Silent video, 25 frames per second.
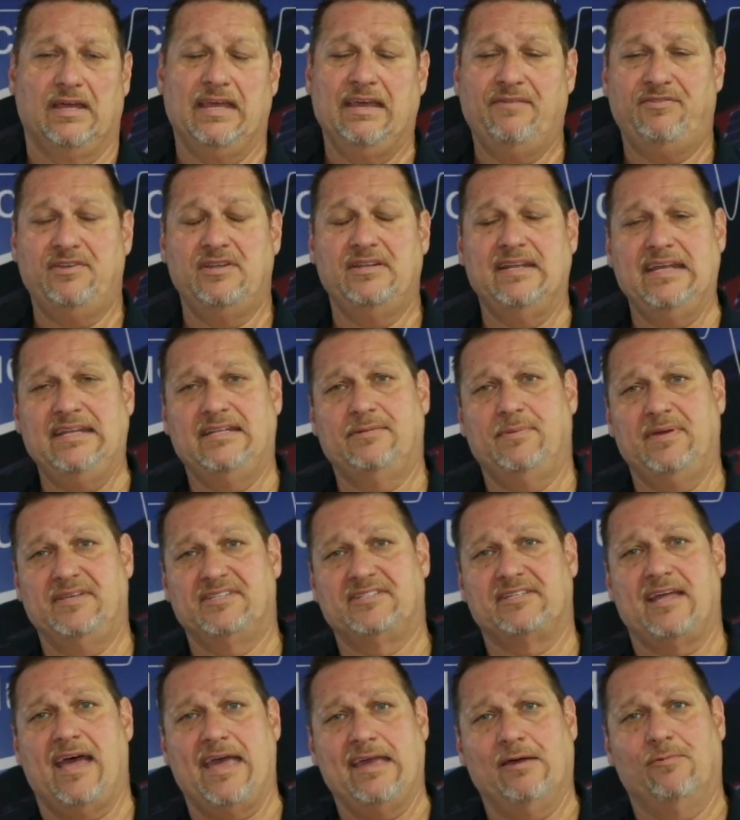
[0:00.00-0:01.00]
If you need to be
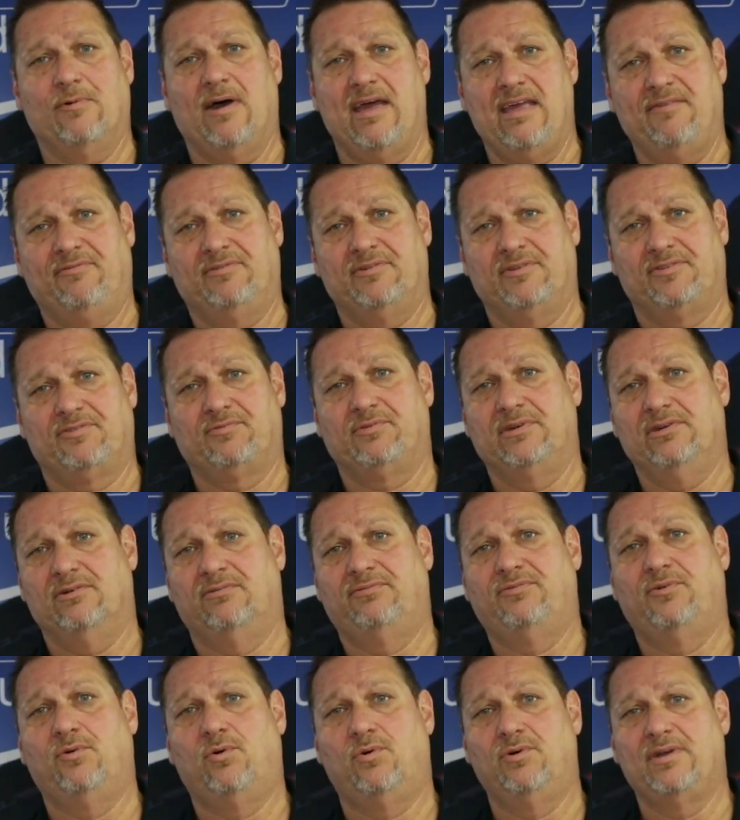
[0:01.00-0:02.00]
staying away for 3 or
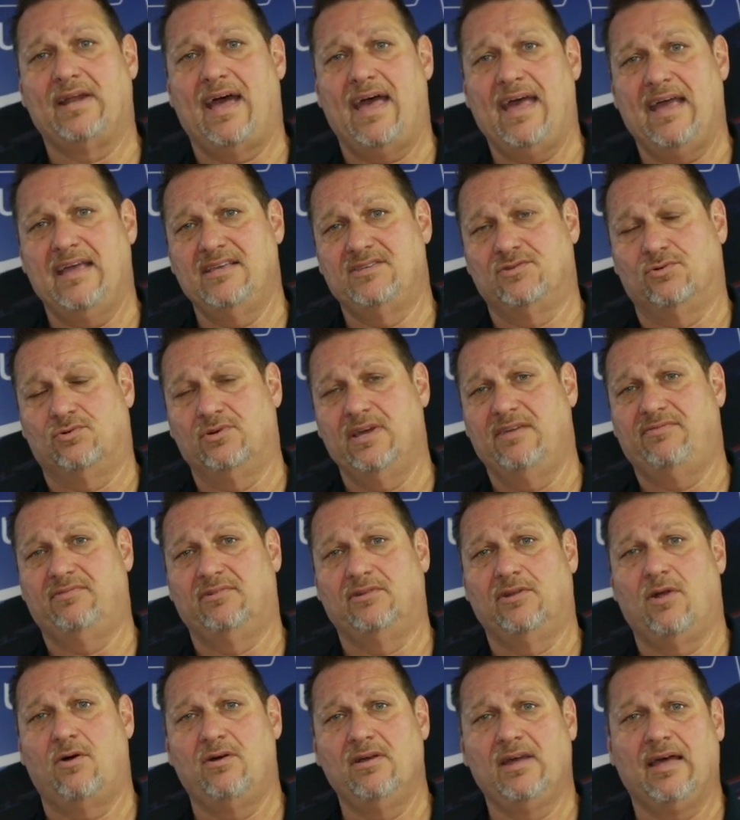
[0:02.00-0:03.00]
4 days or
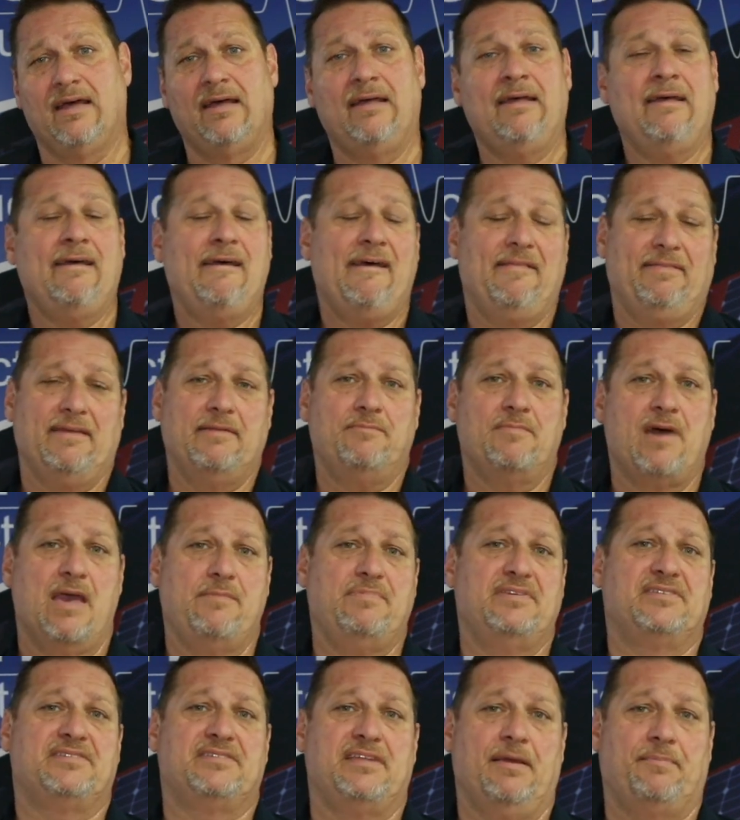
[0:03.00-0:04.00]
even longer, then
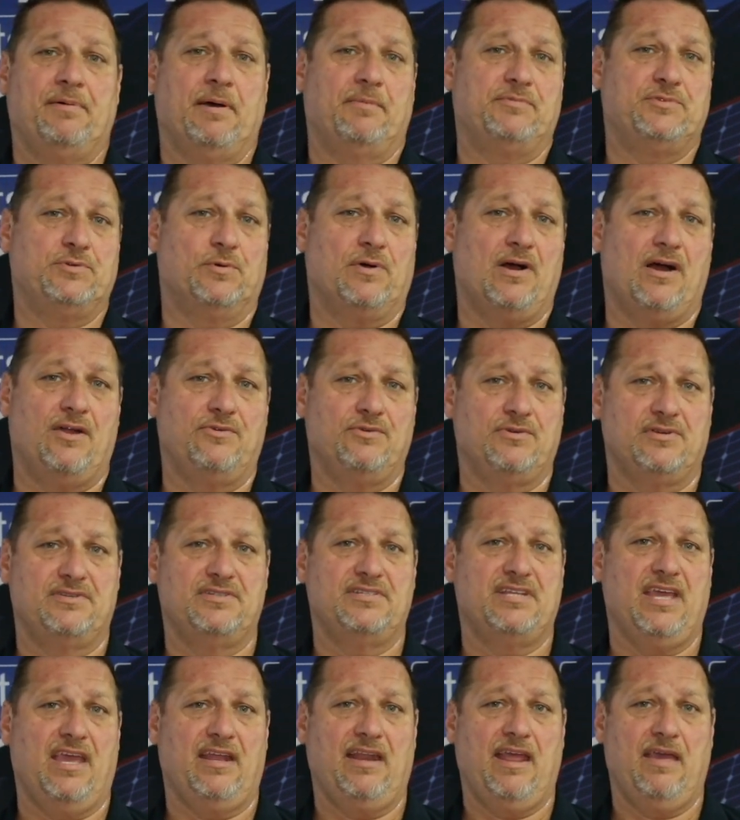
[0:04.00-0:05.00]
maybe step up to
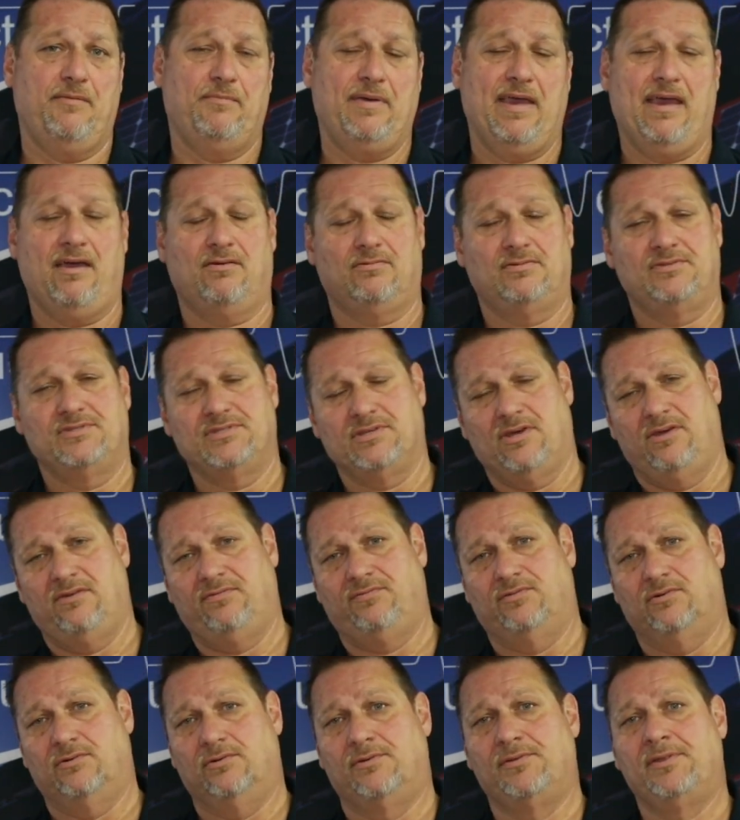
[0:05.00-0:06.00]
110 amp hour and so
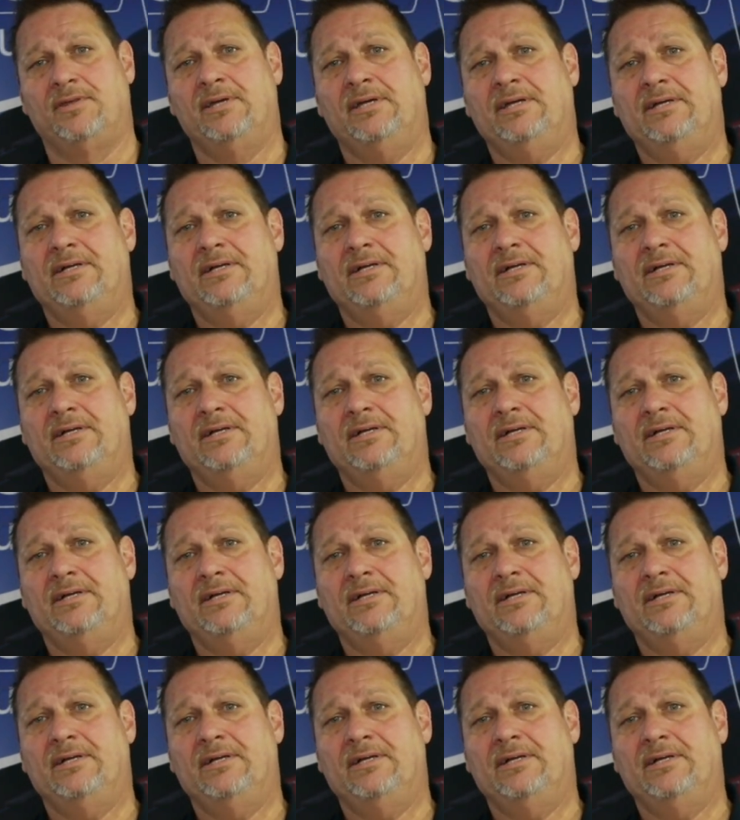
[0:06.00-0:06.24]
forth.